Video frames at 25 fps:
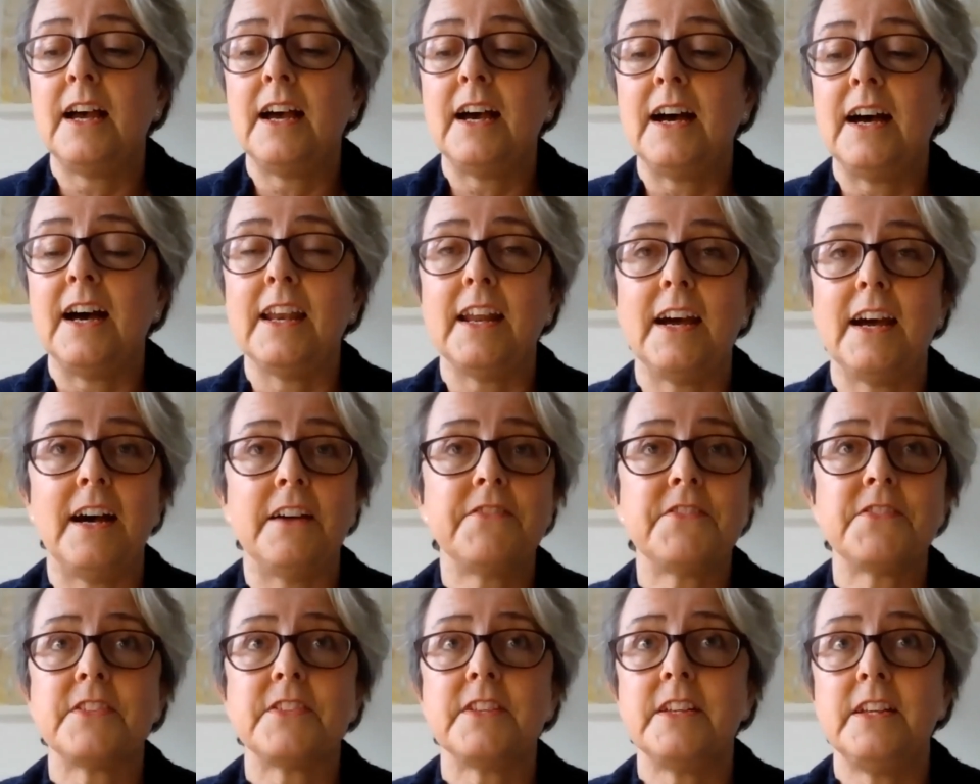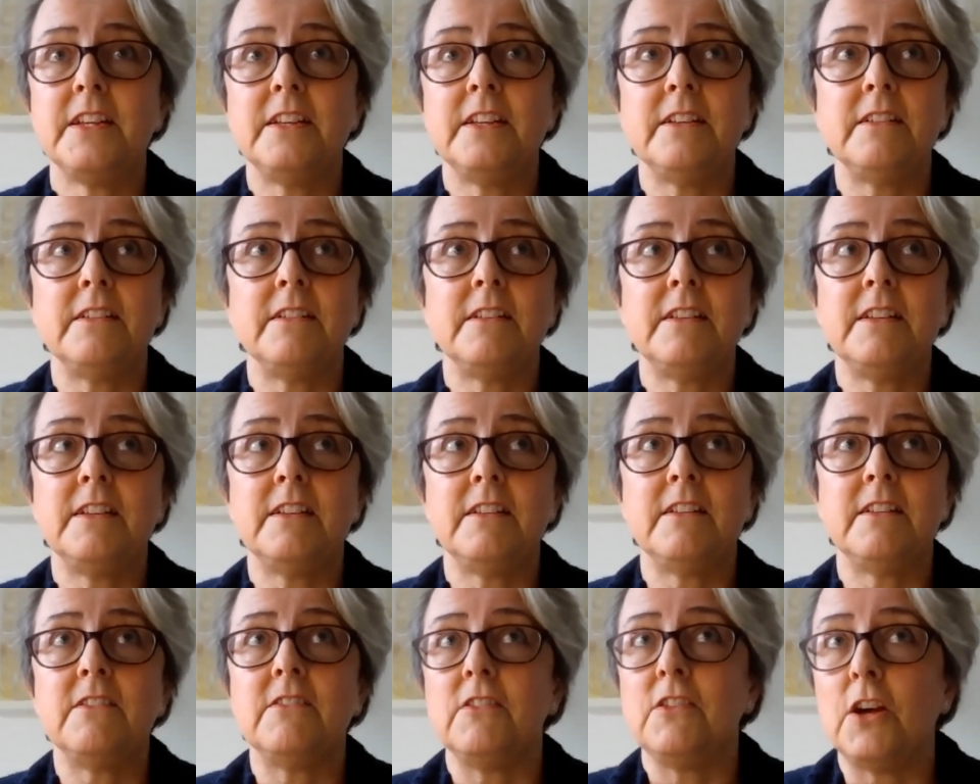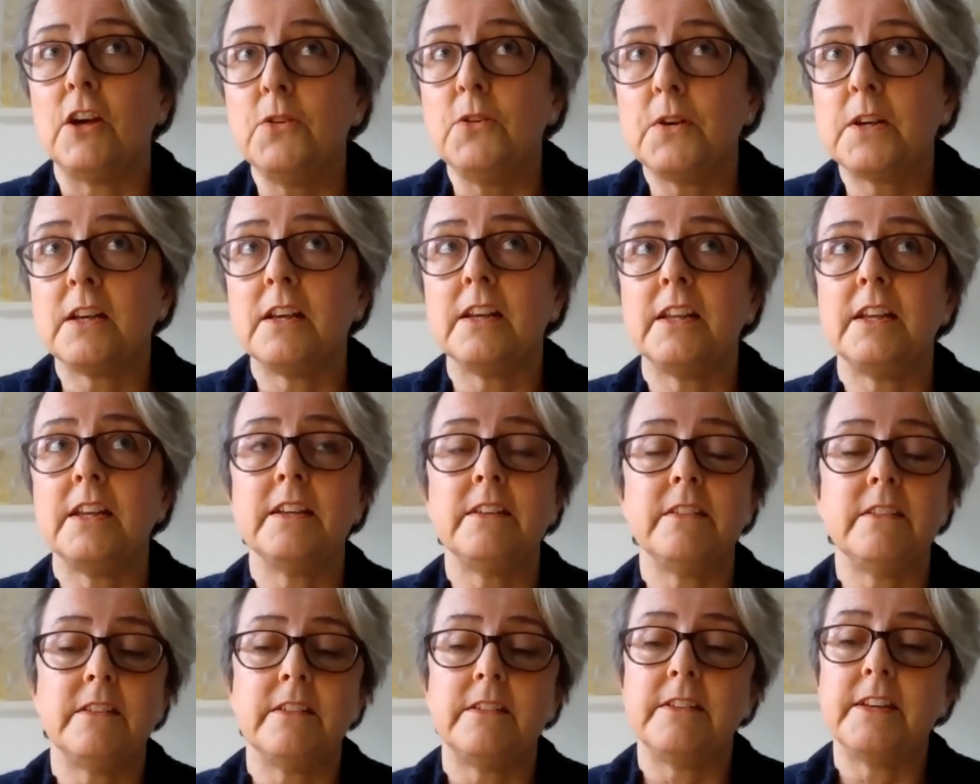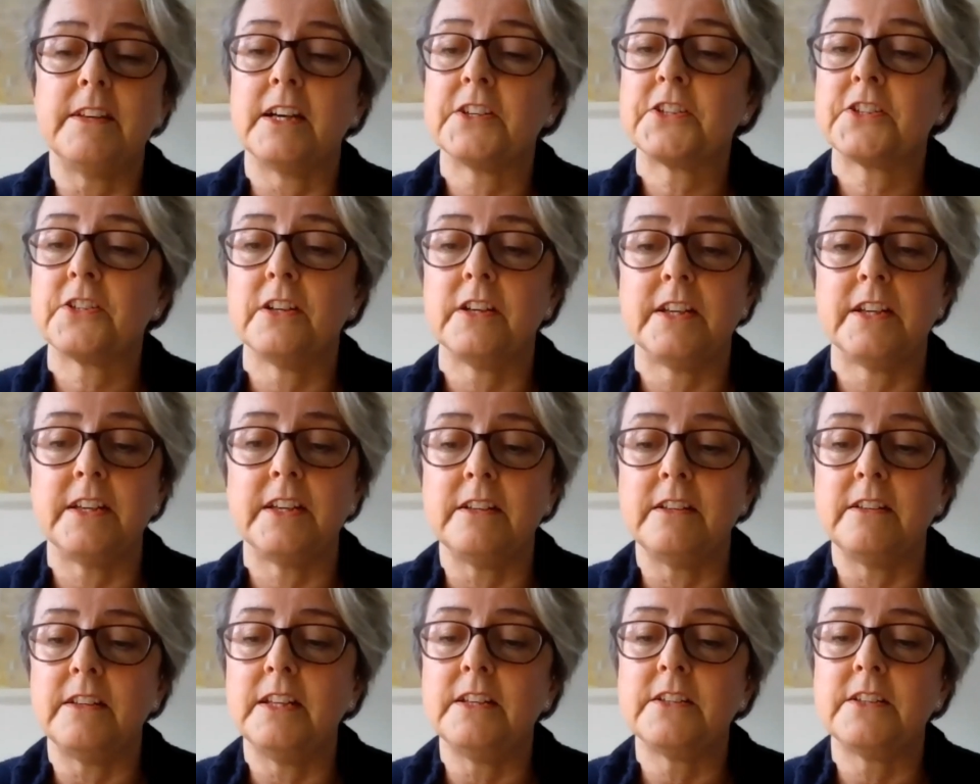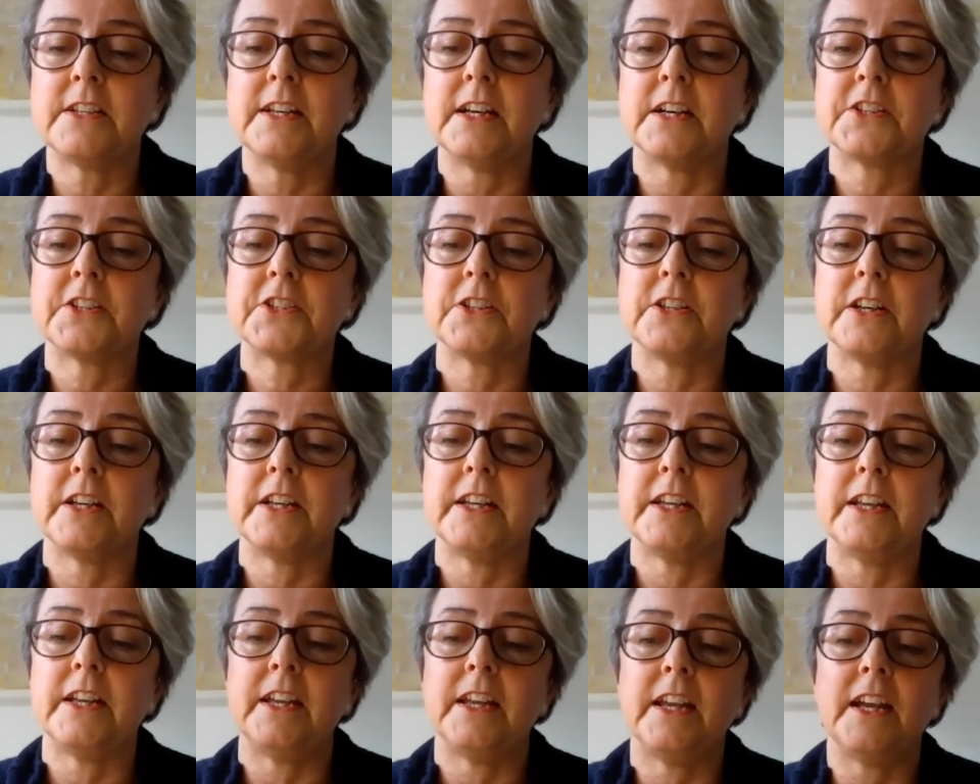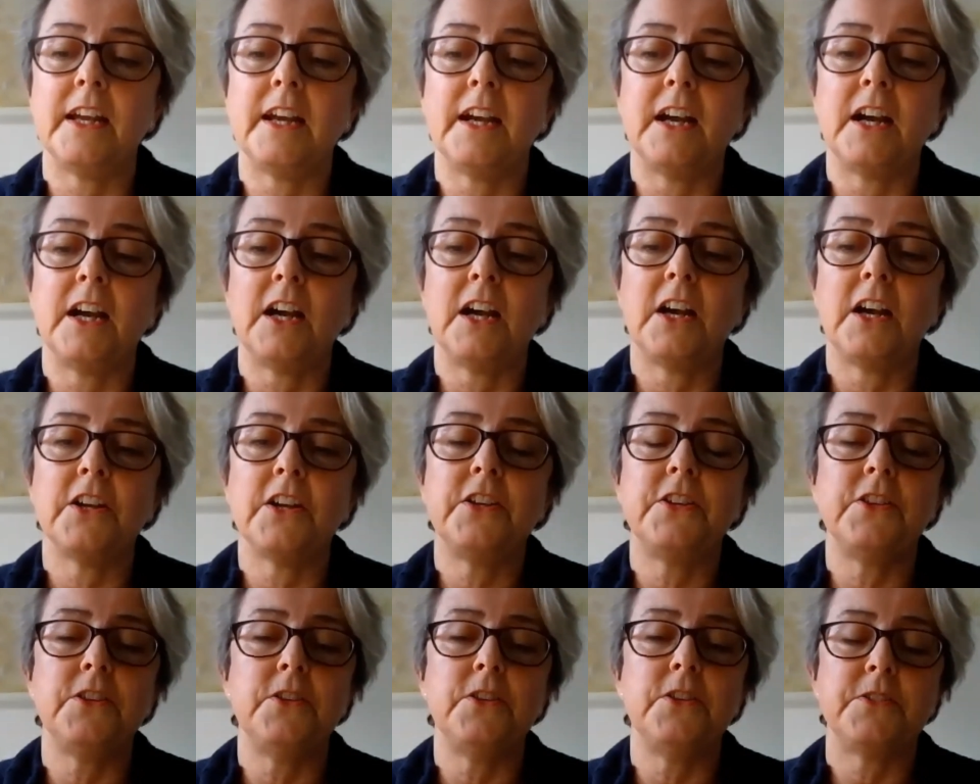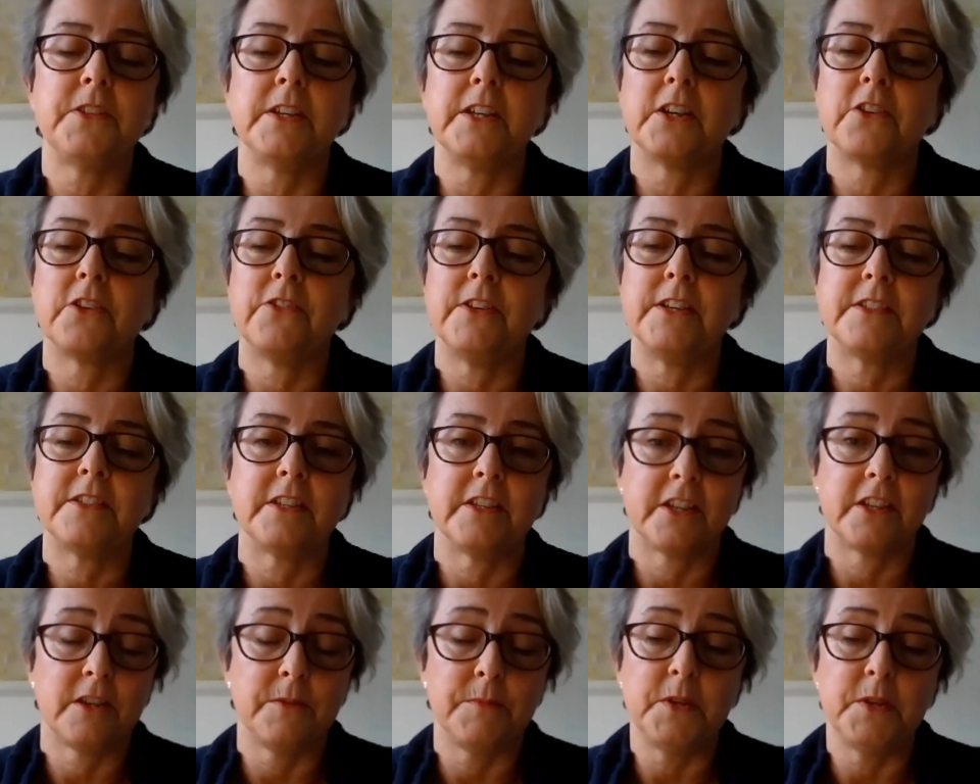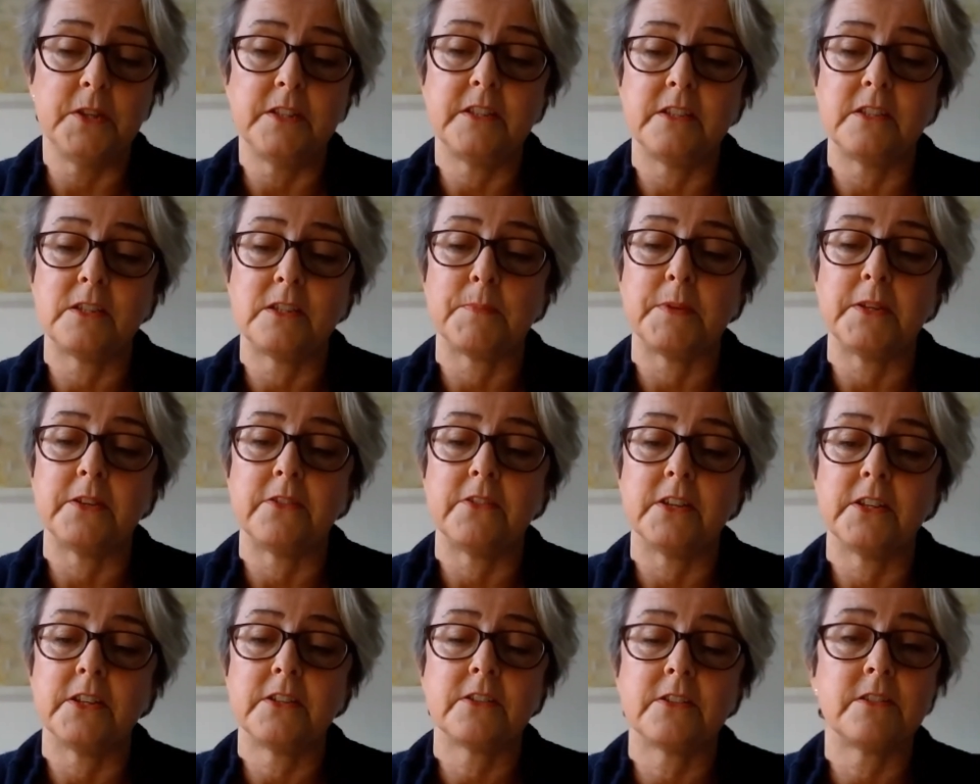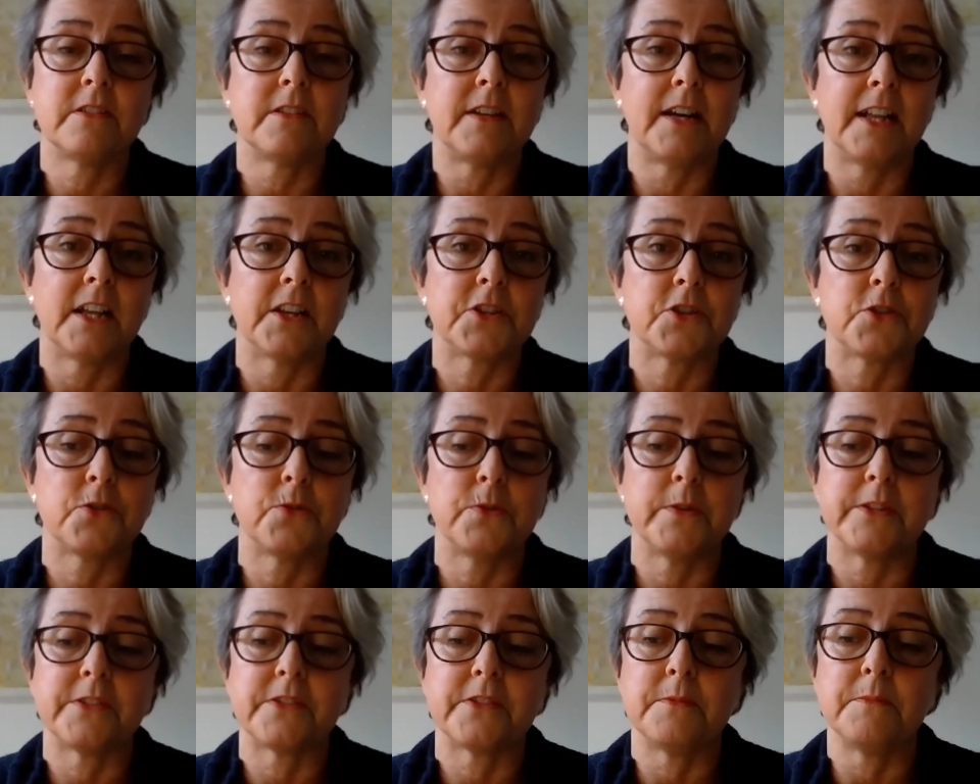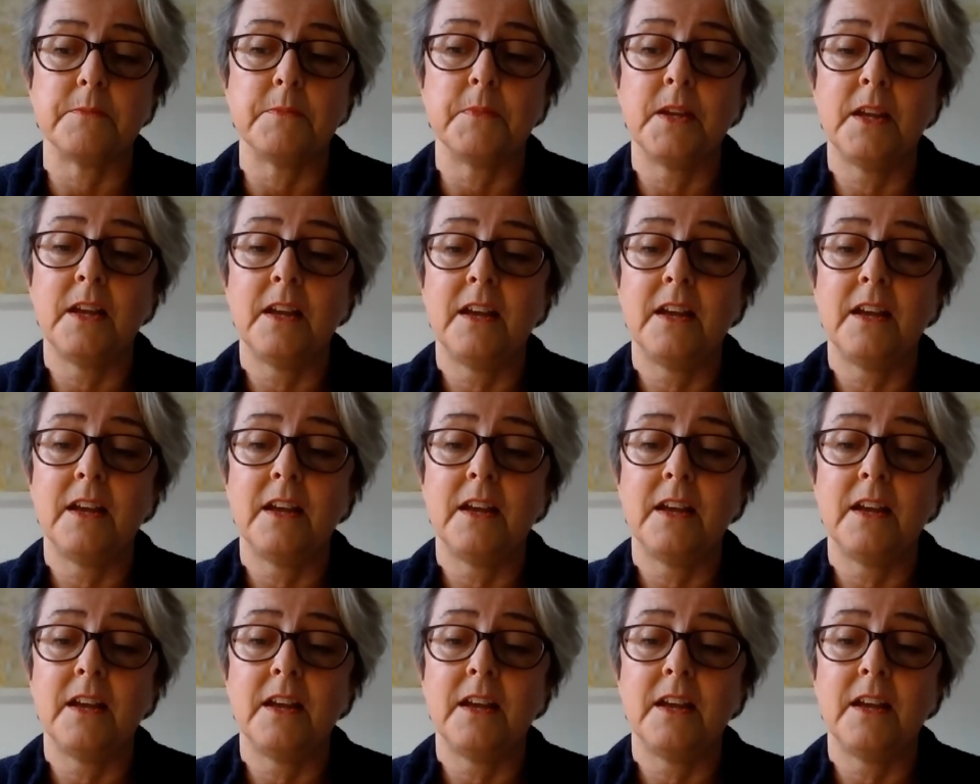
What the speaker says: And I've seen locally and nationally and internationally a huge increase in community spirit, altruism,